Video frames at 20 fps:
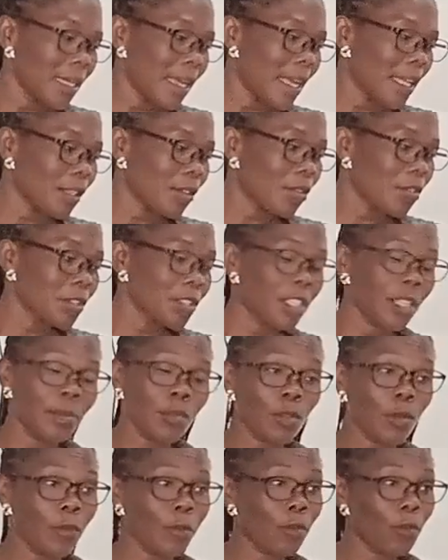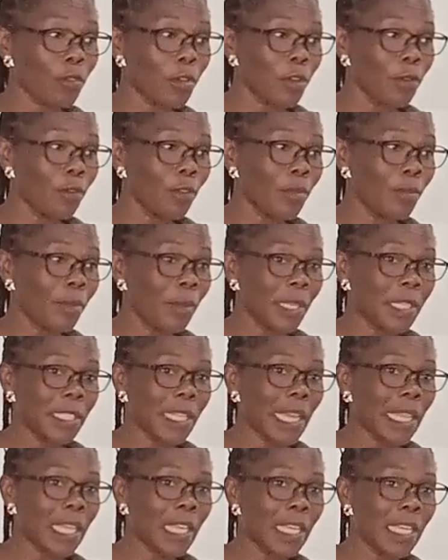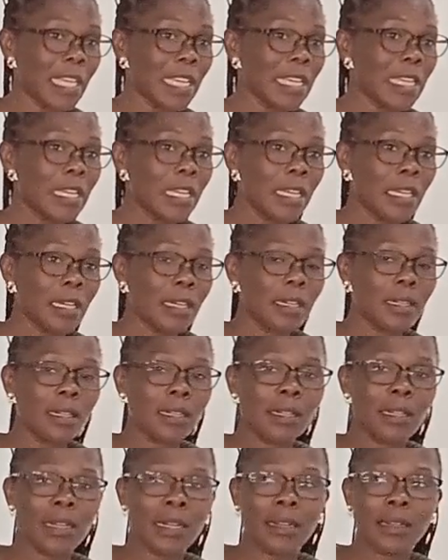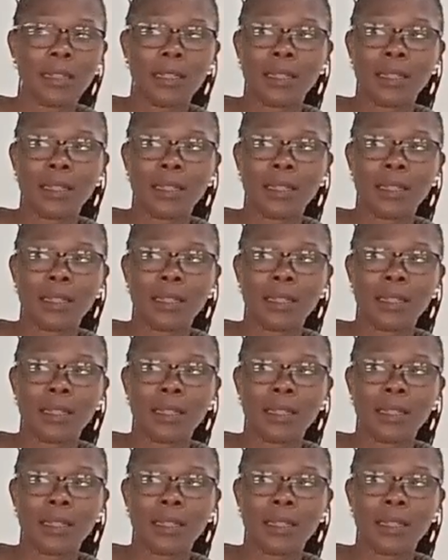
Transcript: and concepts of rural development. I think uh,